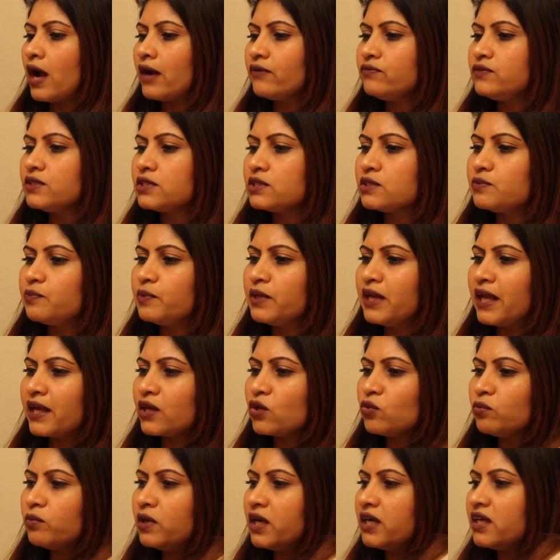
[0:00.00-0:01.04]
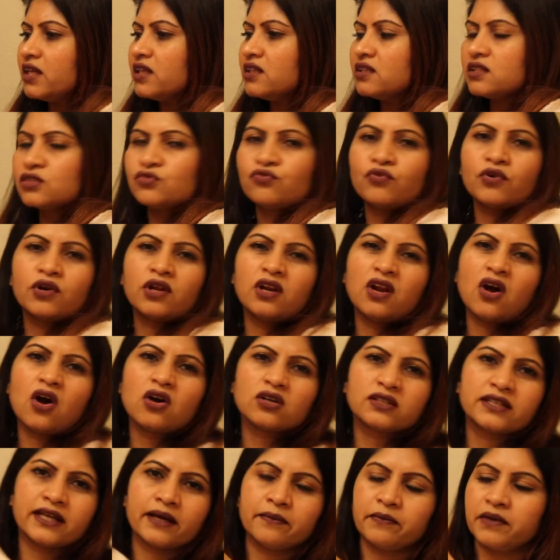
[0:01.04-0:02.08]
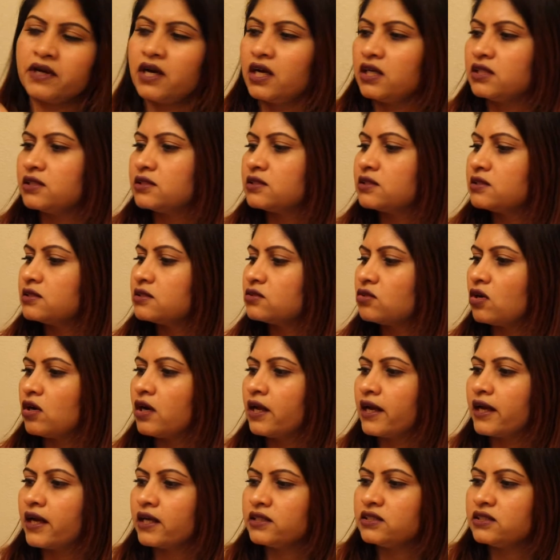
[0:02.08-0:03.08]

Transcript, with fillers: I've just been accumulating this for a long time guys it's not like